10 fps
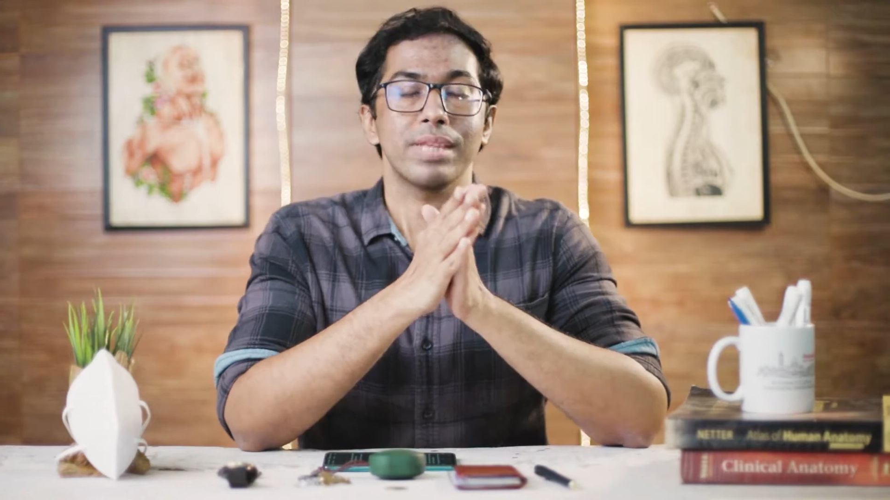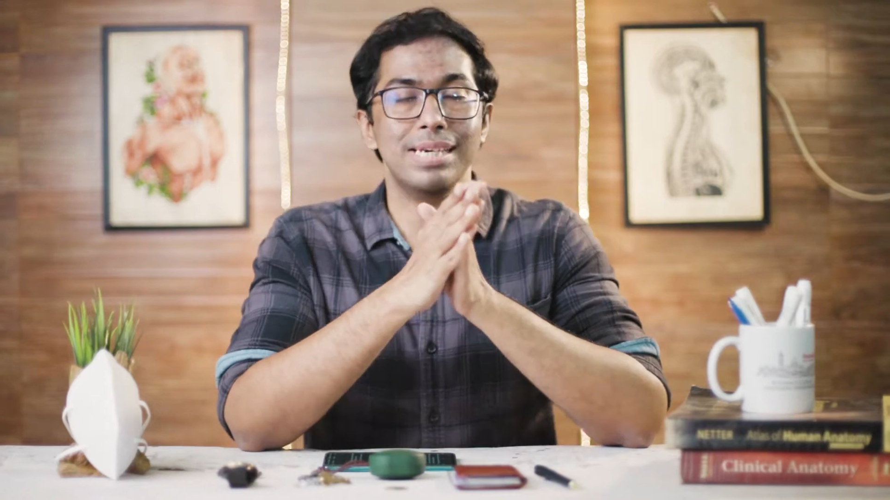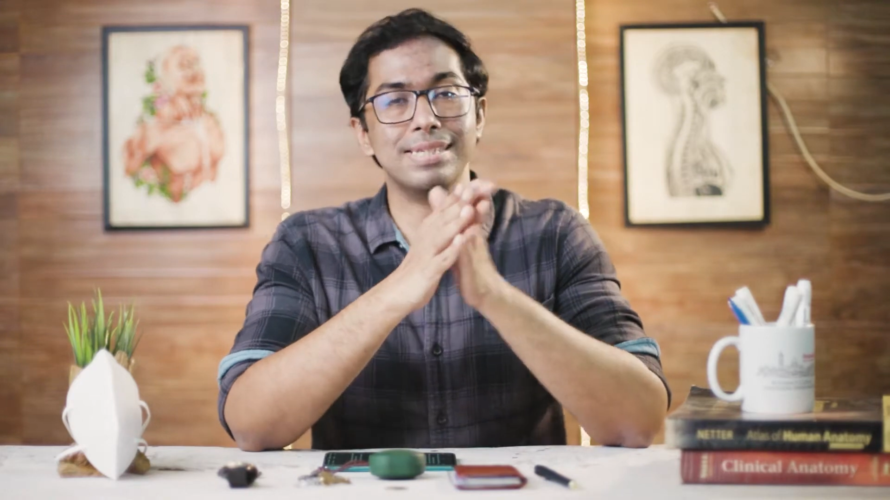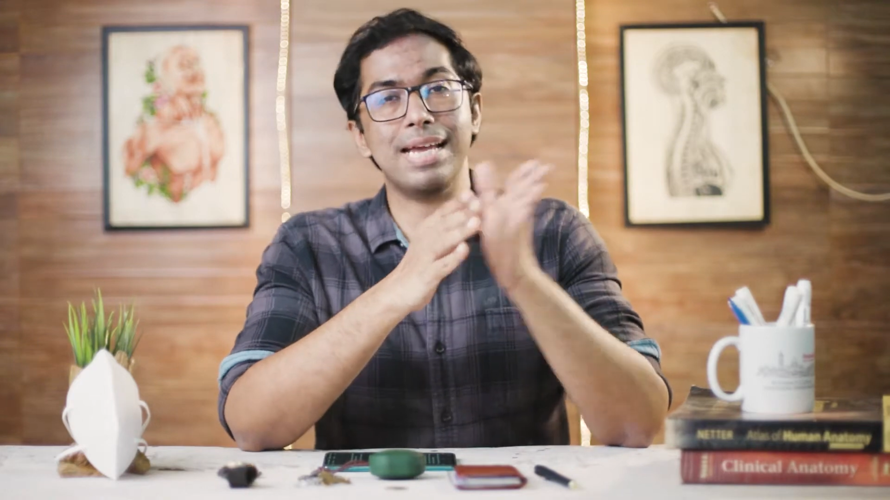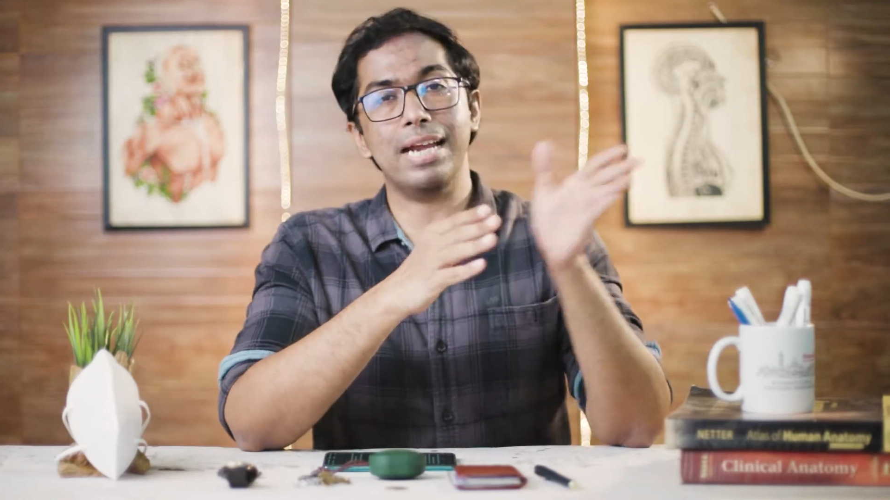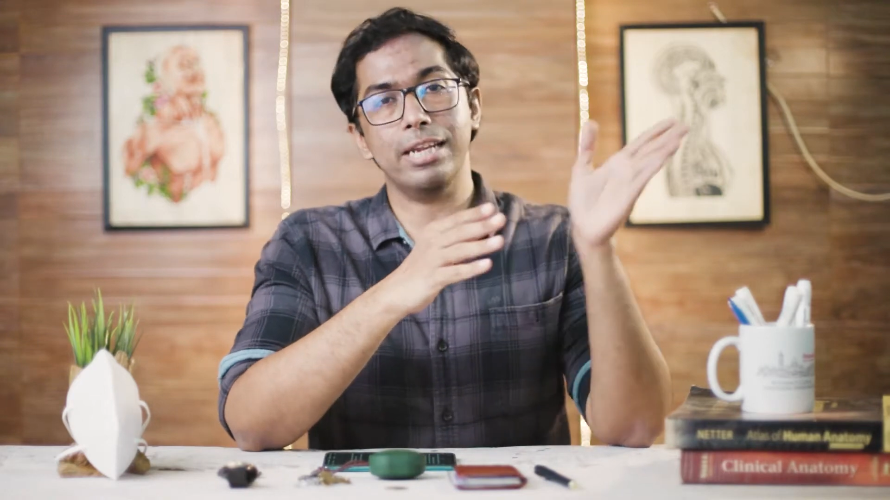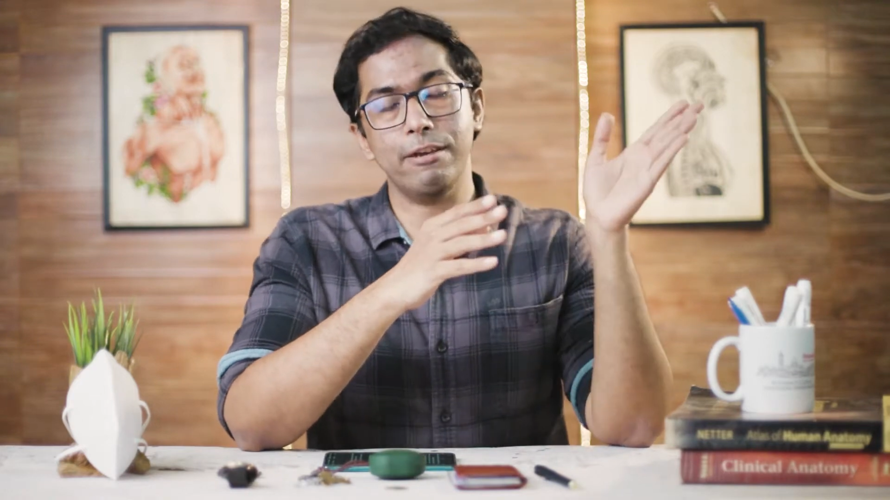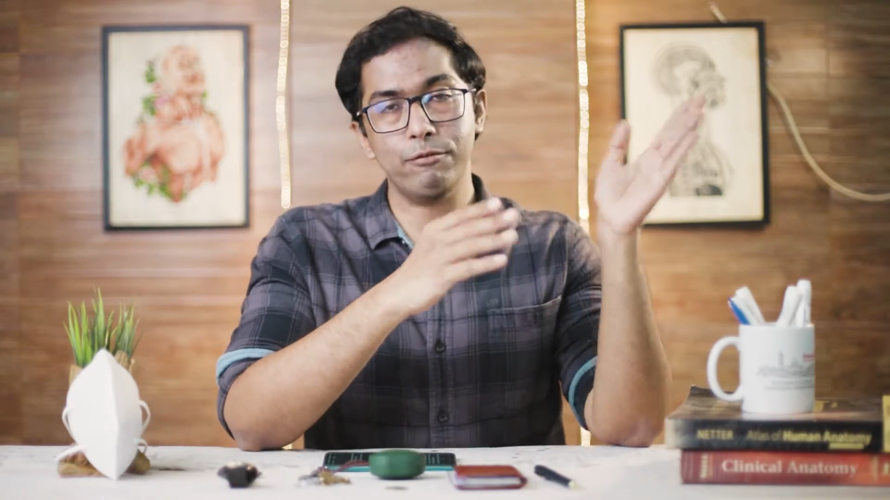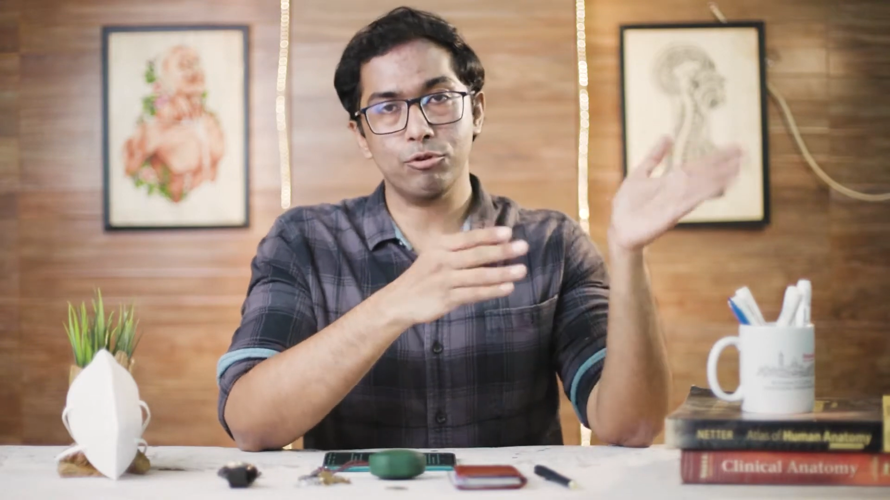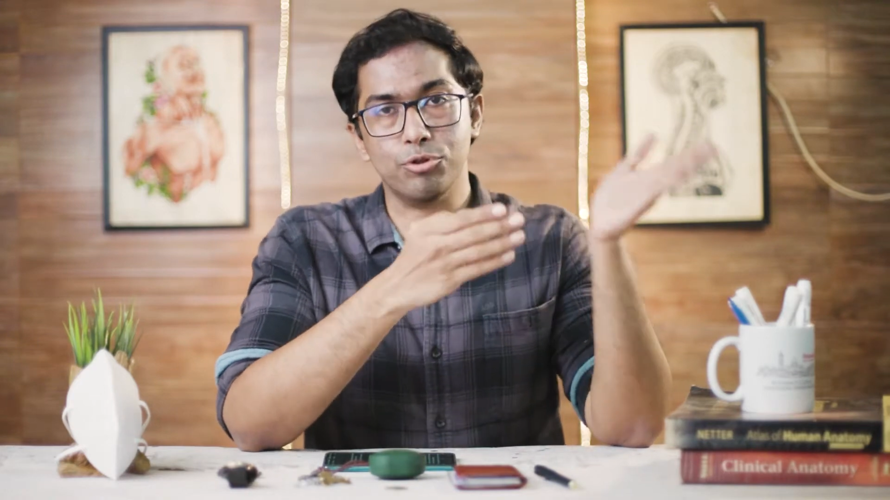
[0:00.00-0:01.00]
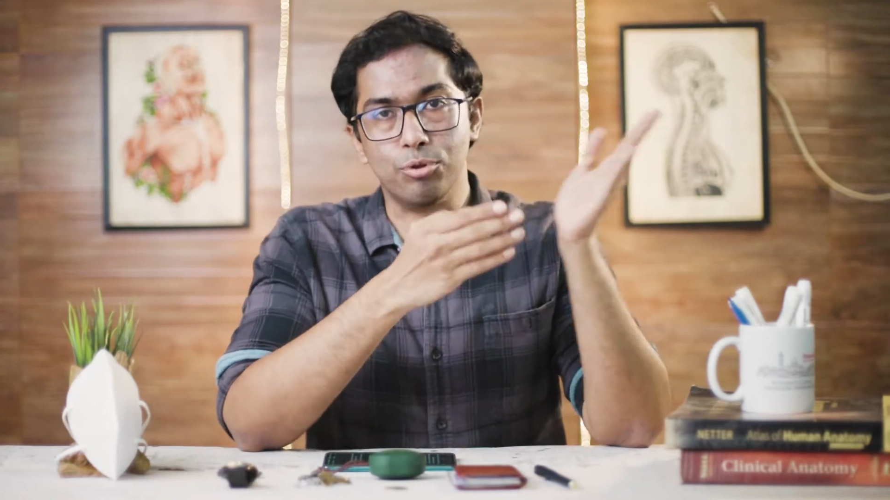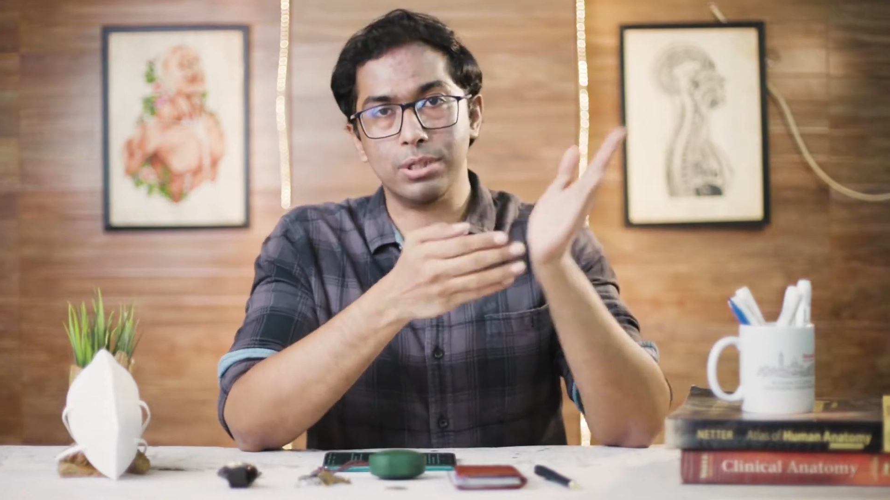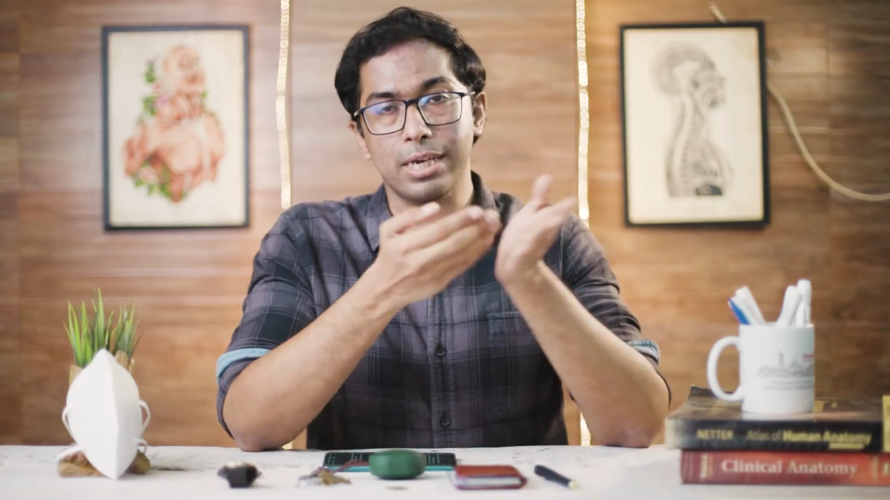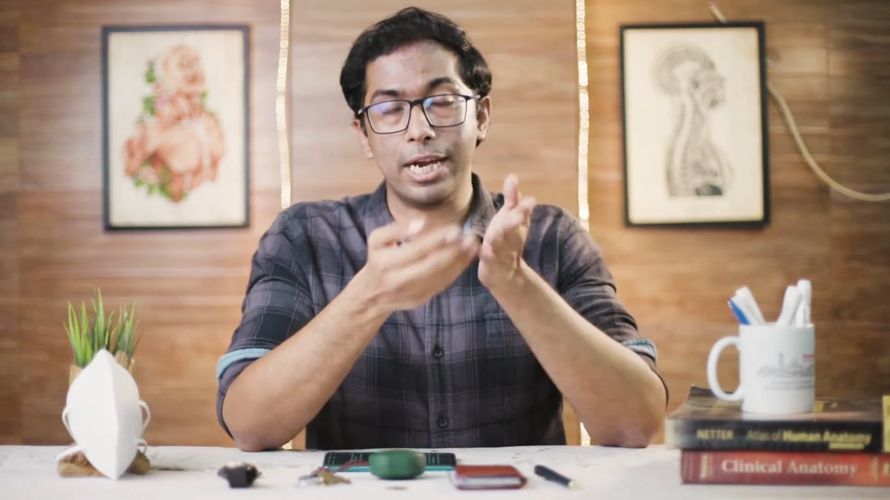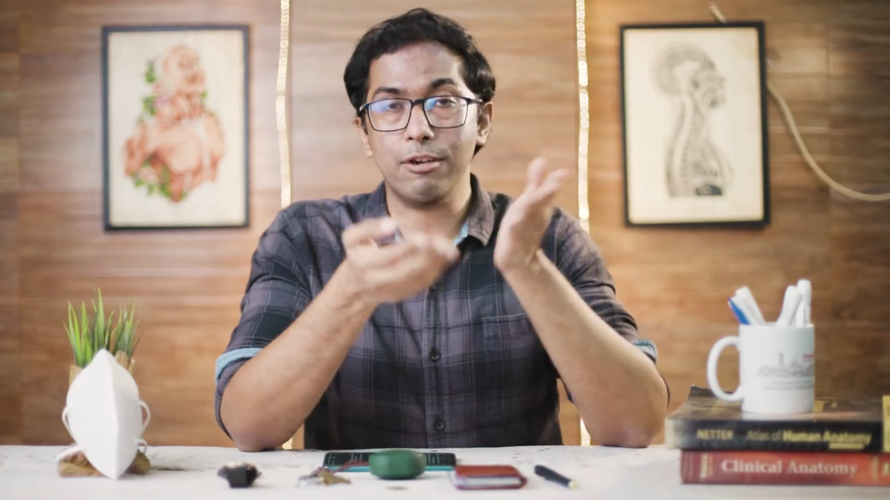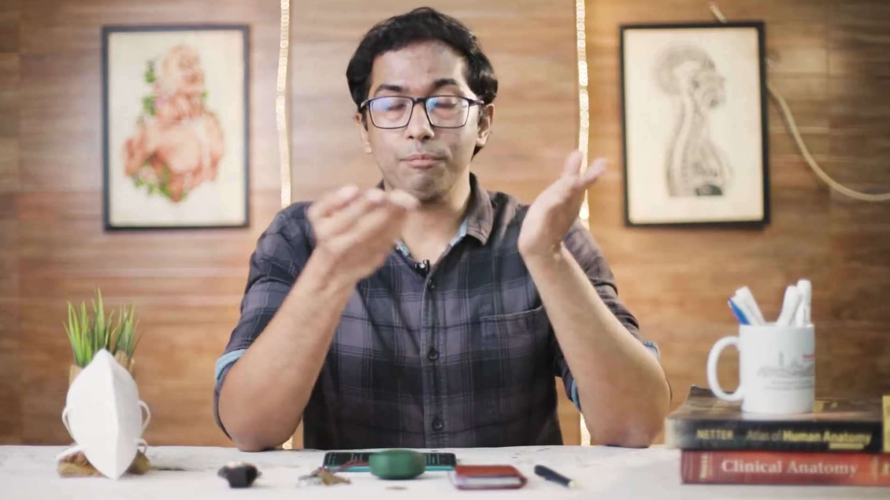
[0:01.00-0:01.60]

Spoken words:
is that if you show the kind